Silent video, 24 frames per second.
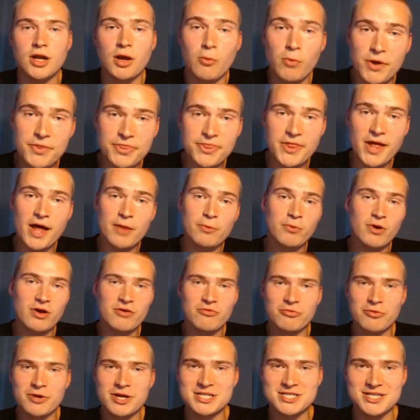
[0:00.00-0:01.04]
with that, we've
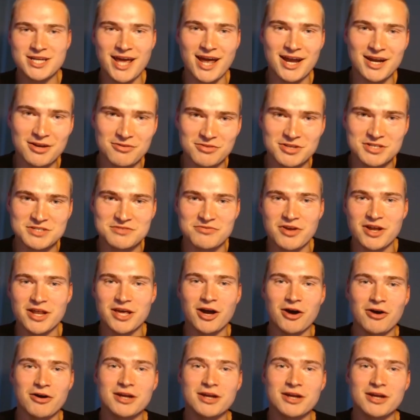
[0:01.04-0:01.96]
reached the end of this video,